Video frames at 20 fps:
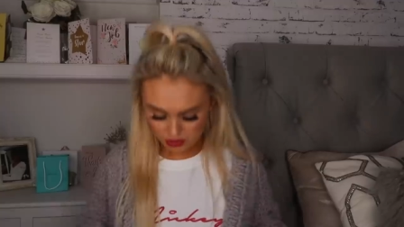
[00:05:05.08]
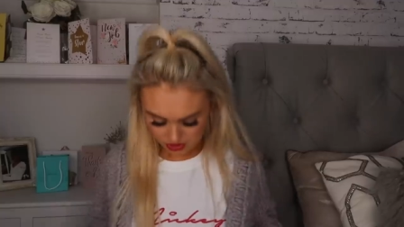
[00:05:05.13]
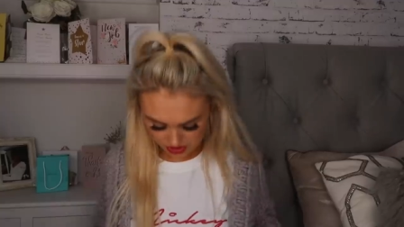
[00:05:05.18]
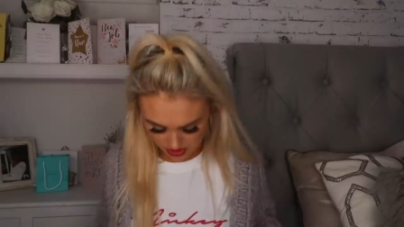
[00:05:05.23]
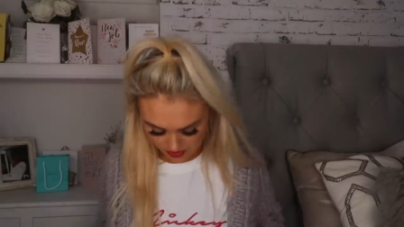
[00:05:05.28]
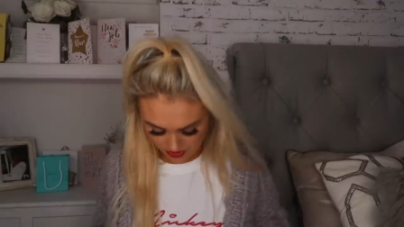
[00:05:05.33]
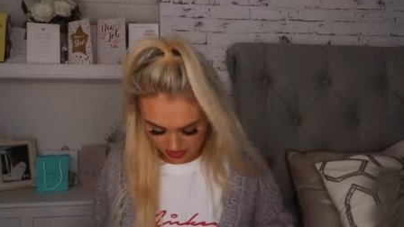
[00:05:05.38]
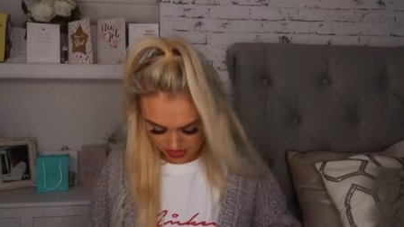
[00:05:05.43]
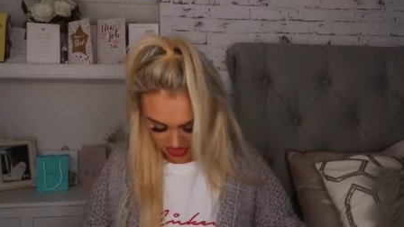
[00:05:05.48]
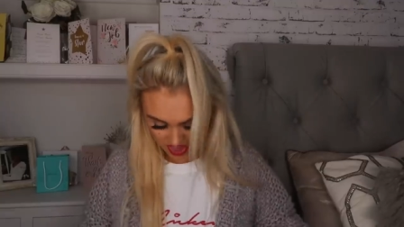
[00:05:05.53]
god,
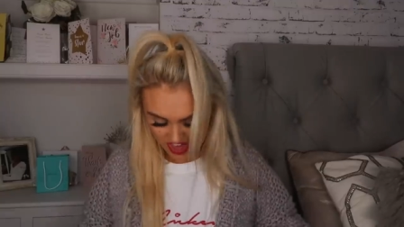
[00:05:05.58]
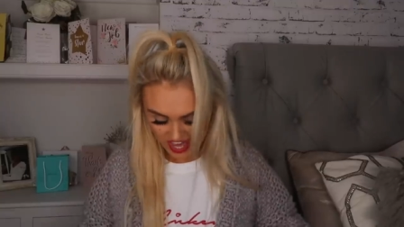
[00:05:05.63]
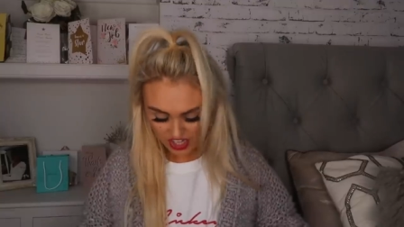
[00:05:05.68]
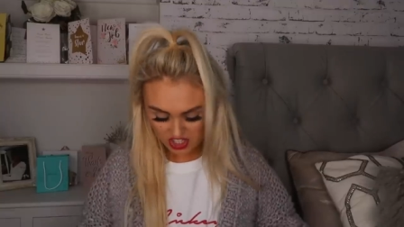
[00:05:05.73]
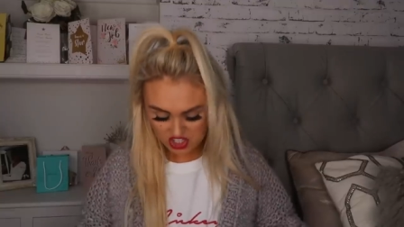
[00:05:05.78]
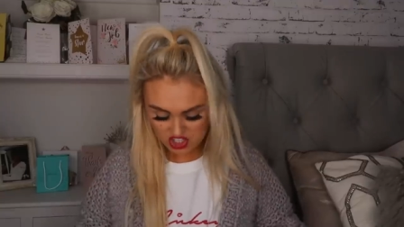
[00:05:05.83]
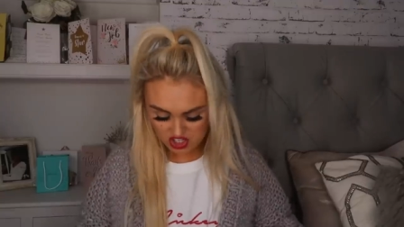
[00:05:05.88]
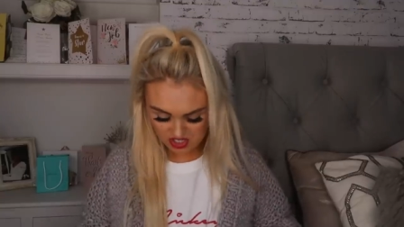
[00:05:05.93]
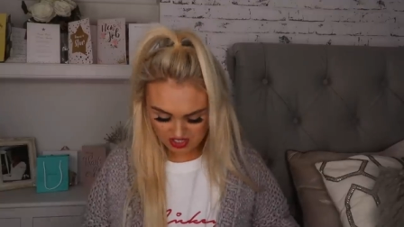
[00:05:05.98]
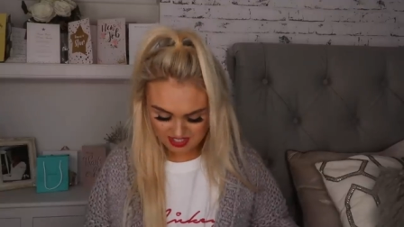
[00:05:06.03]
the
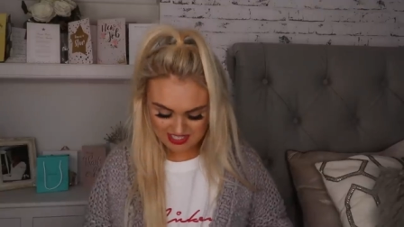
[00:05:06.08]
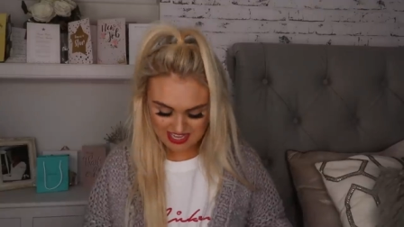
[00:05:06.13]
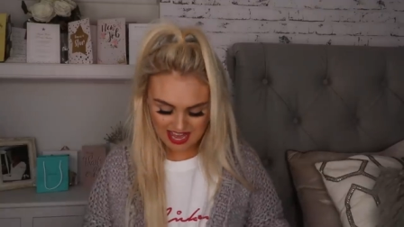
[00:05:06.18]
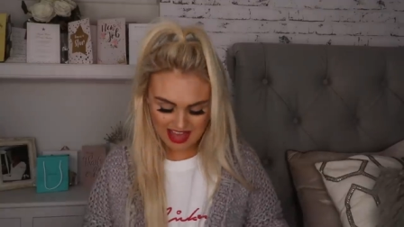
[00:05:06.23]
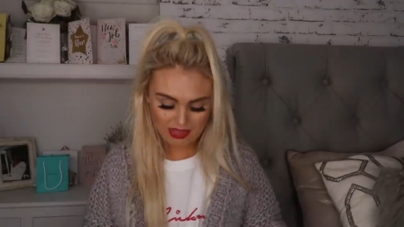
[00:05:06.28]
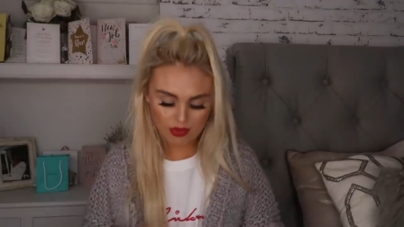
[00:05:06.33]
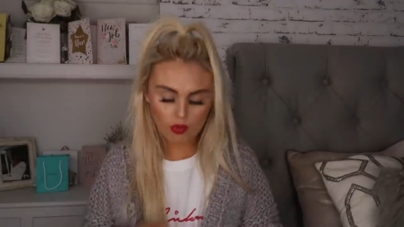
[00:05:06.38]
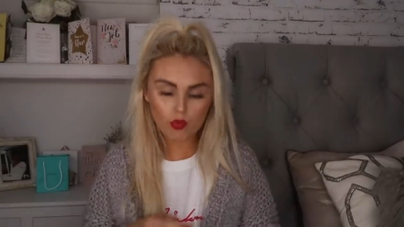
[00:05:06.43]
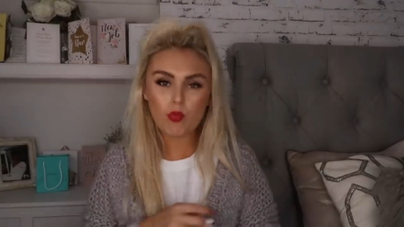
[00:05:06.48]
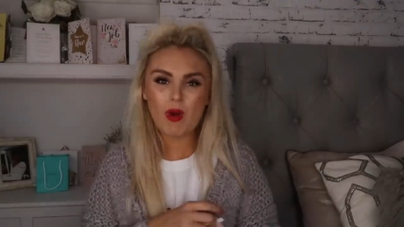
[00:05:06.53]
thickness
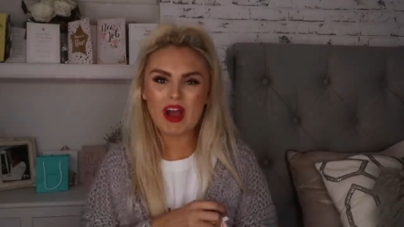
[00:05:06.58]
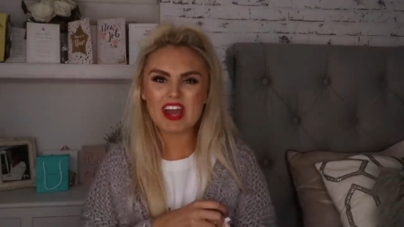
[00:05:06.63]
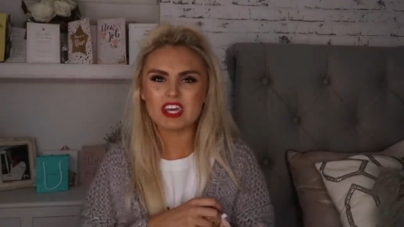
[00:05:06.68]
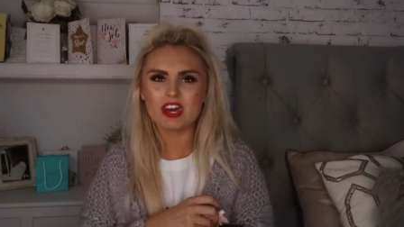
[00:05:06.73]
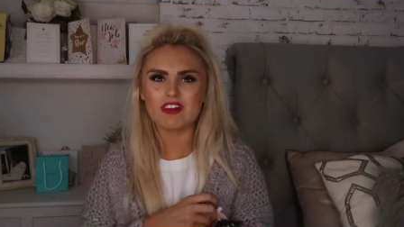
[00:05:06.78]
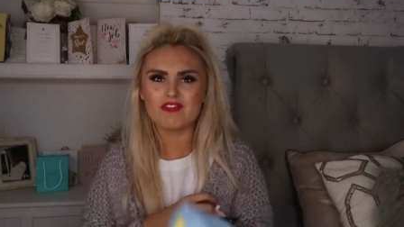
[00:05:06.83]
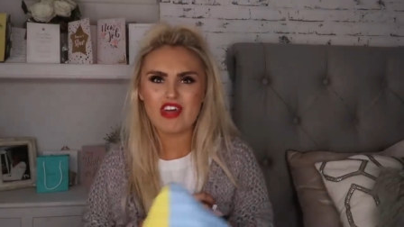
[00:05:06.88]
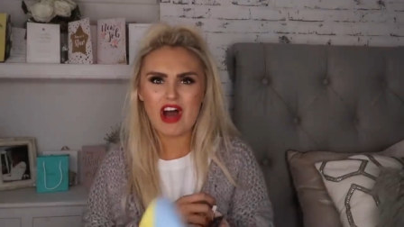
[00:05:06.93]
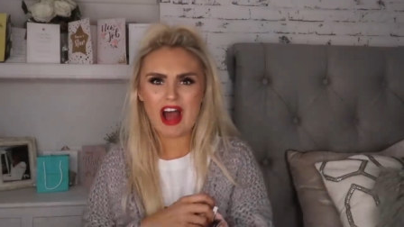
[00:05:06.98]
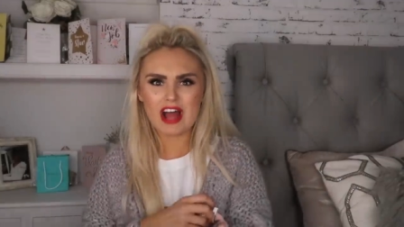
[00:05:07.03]
and the
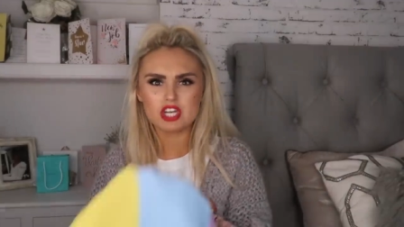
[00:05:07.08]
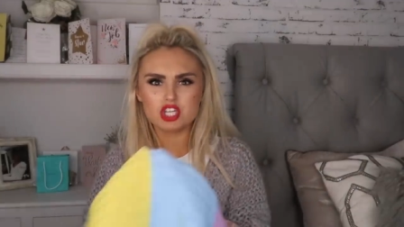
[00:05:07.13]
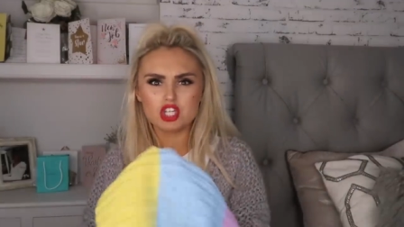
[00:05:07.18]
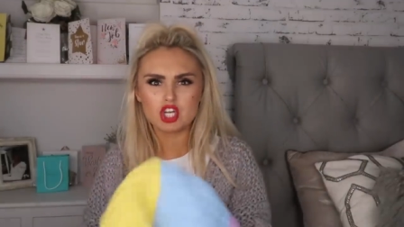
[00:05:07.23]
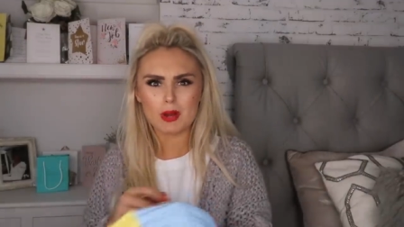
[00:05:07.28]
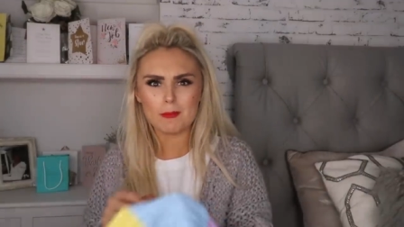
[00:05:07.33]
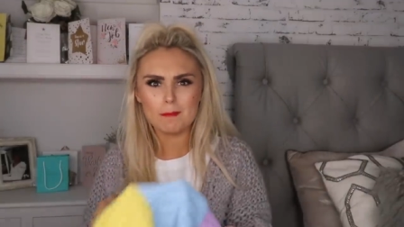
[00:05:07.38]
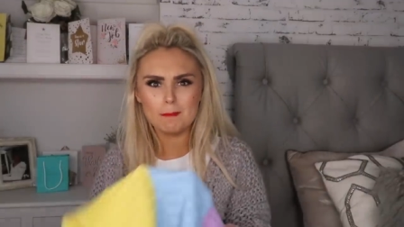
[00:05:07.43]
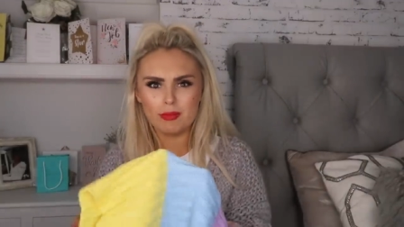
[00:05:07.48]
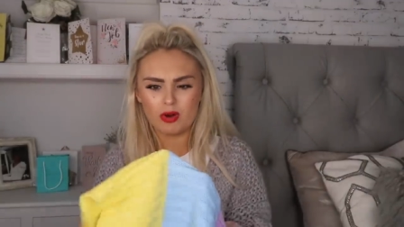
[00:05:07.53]
weight of that
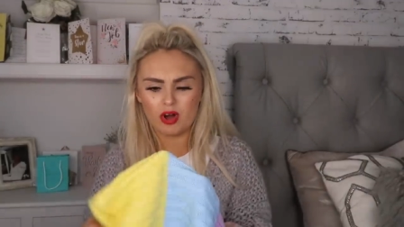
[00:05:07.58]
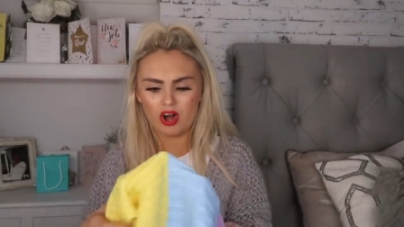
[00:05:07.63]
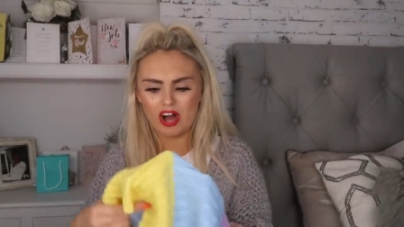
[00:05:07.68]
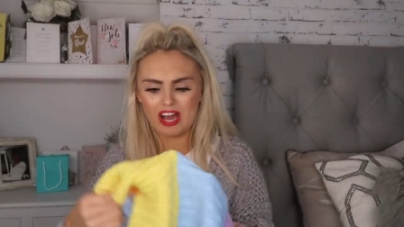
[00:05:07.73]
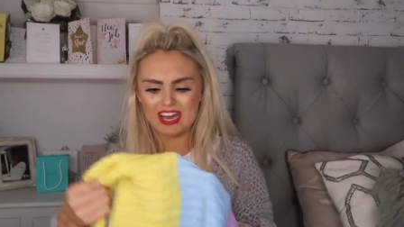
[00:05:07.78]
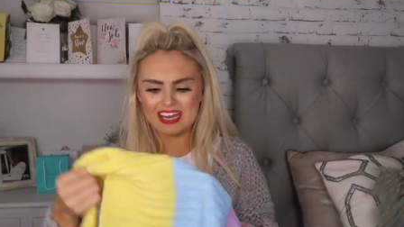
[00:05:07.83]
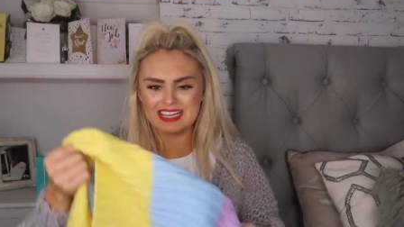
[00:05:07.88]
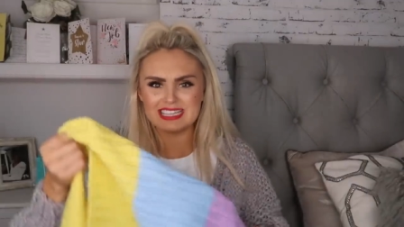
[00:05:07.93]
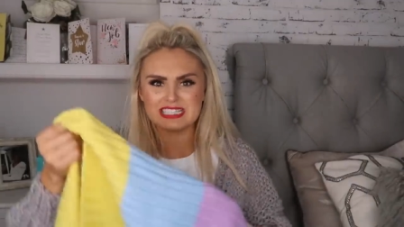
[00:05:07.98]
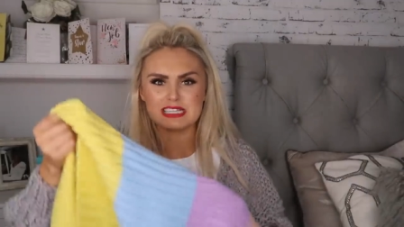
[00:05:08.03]

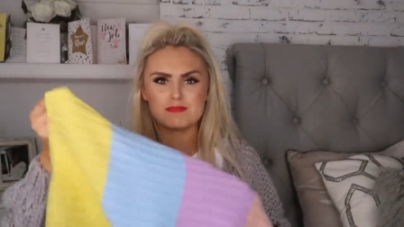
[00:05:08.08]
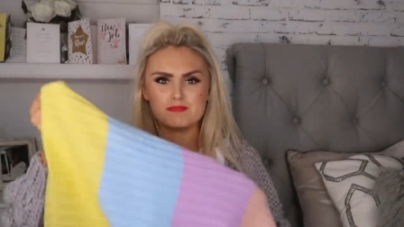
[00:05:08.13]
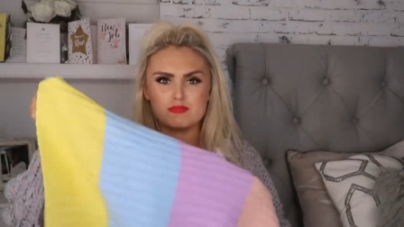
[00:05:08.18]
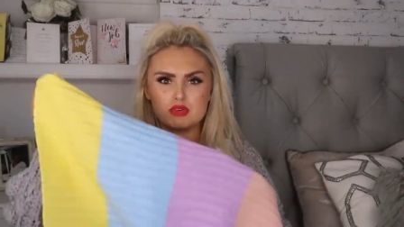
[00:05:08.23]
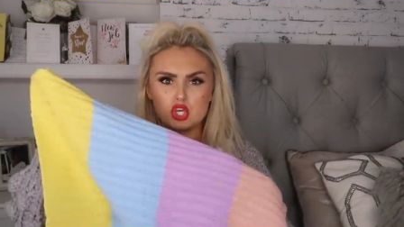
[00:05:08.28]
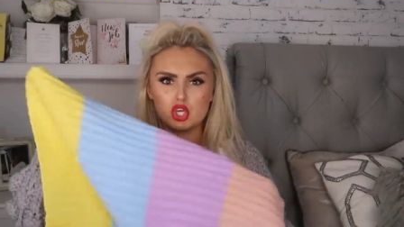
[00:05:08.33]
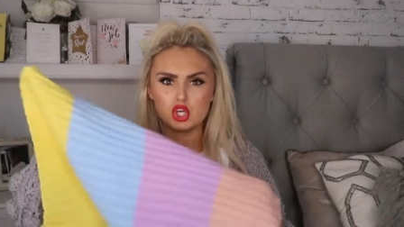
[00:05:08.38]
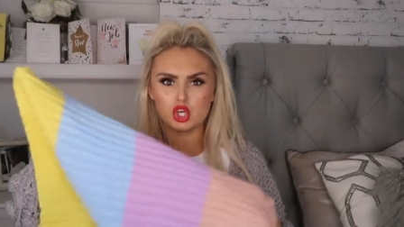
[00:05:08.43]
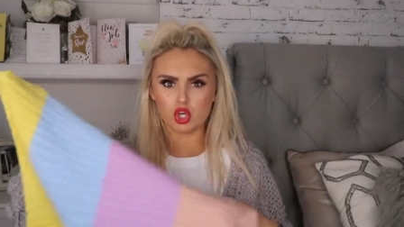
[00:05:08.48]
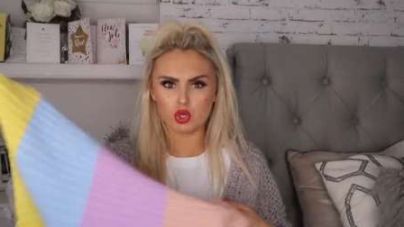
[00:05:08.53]
jumper is
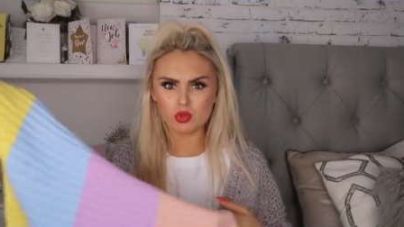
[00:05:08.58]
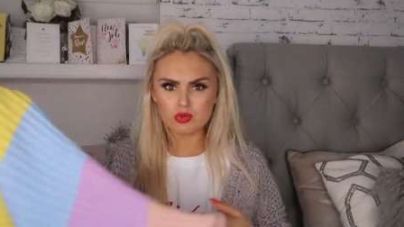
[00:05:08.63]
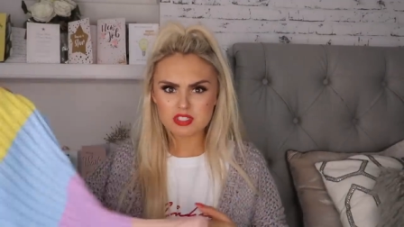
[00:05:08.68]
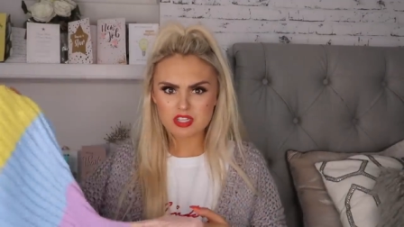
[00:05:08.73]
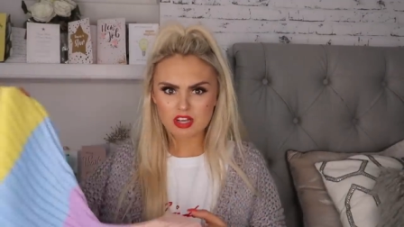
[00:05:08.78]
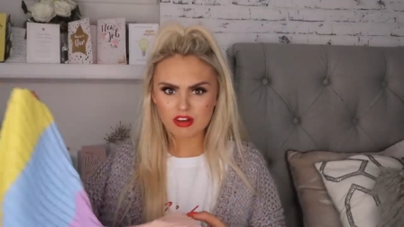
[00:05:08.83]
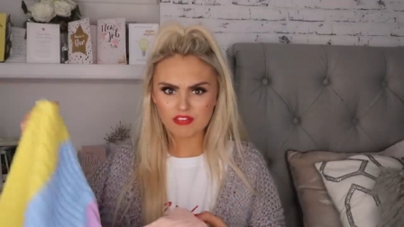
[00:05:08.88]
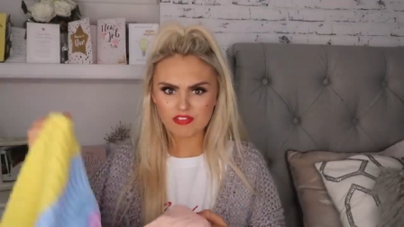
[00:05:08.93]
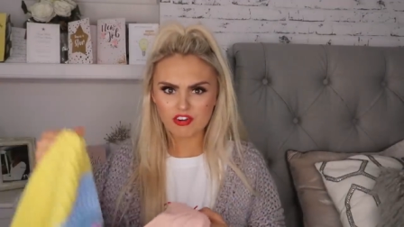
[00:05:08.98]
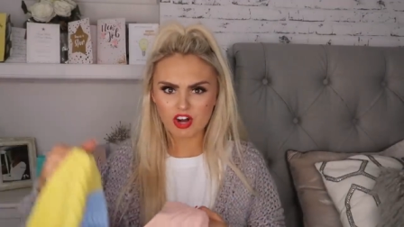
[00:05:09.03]

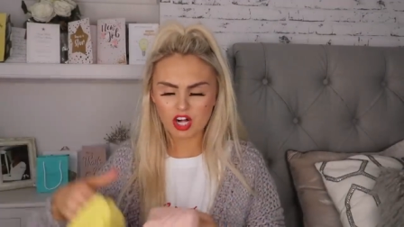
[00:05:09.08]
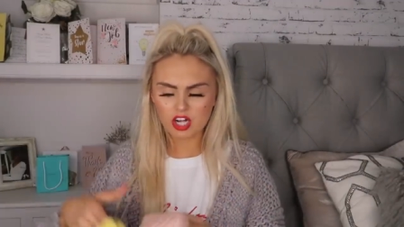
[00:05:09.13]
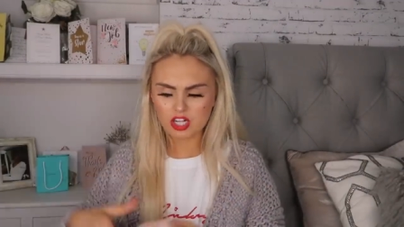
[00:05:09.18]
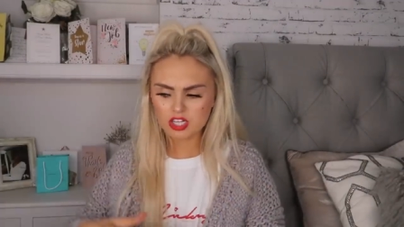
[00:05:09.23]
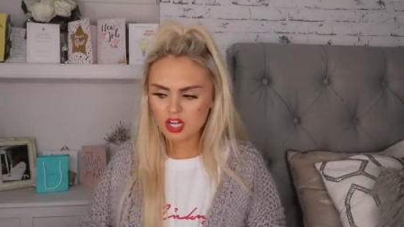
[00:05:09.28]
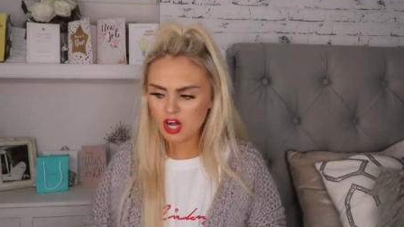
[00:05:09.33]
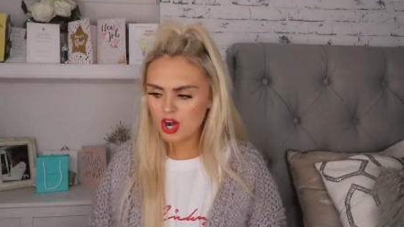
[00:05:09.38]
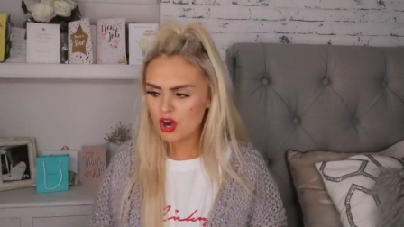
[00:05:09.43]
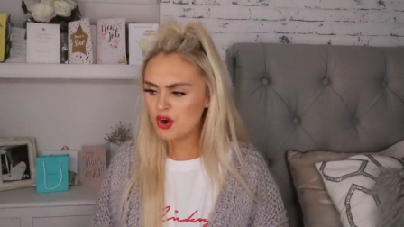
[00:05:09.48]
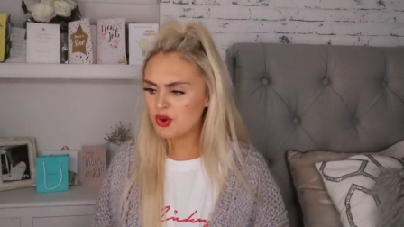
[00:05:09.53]

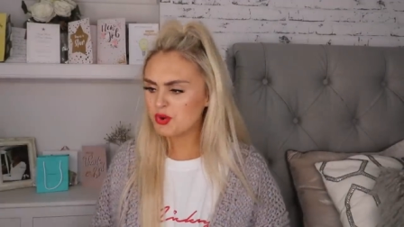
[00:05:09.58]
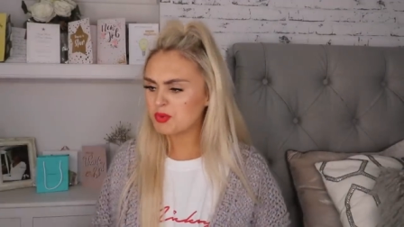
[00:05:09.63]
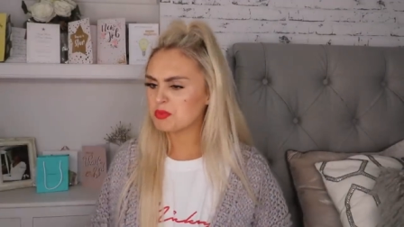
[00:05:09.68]
beautiful